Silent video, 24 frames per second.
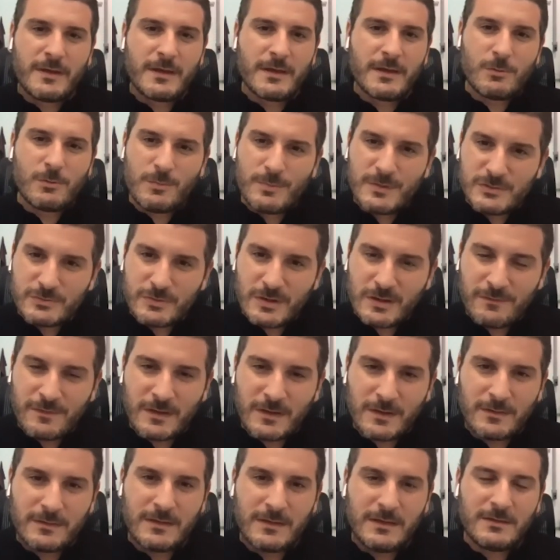it will be driving
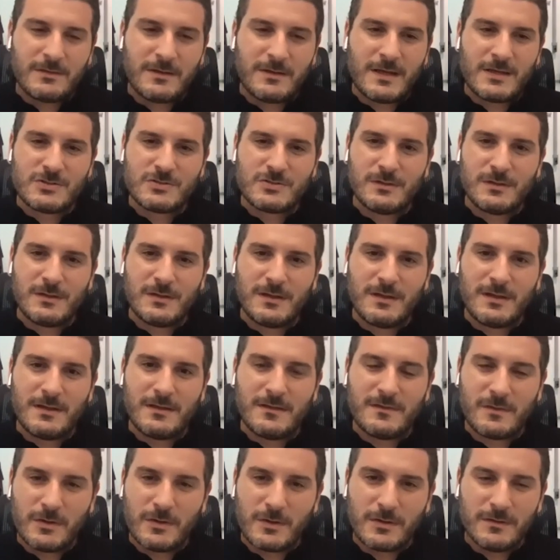on the international
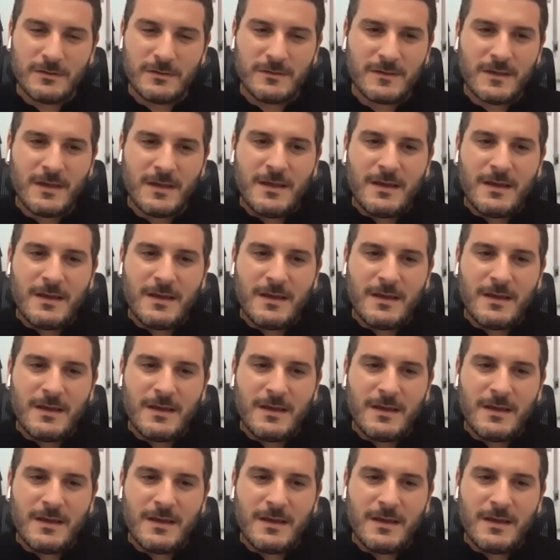circuits,